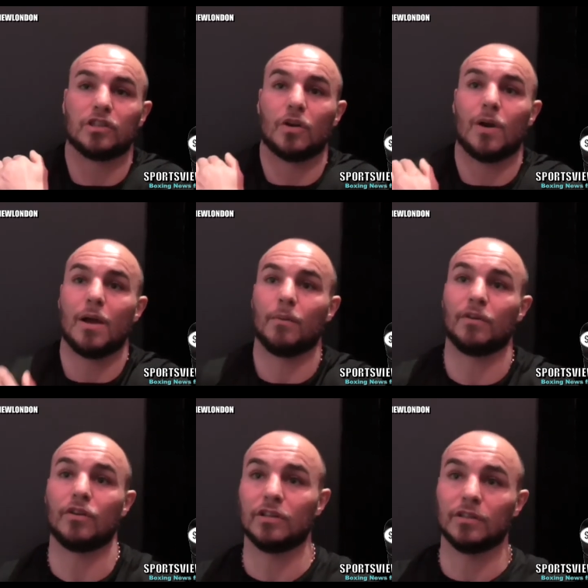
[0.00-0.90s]
to go out
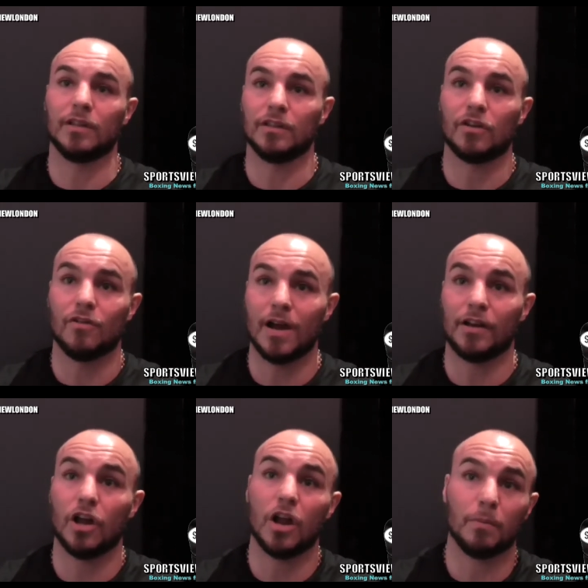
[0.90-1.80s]
in the
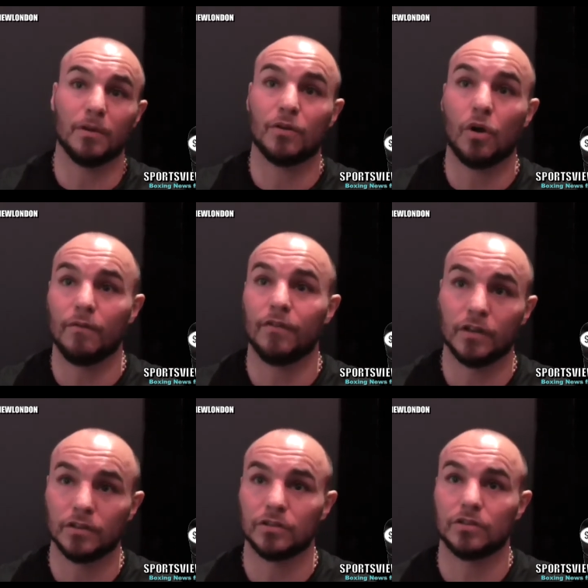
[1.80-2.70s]
crowd. Now it'd be
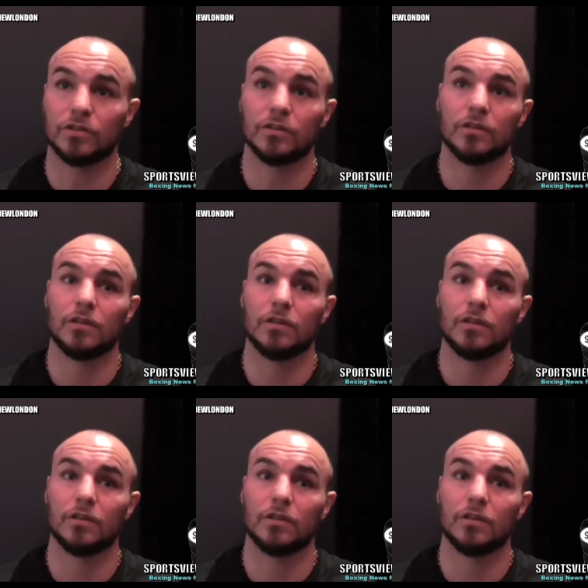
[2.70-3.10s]
confidence.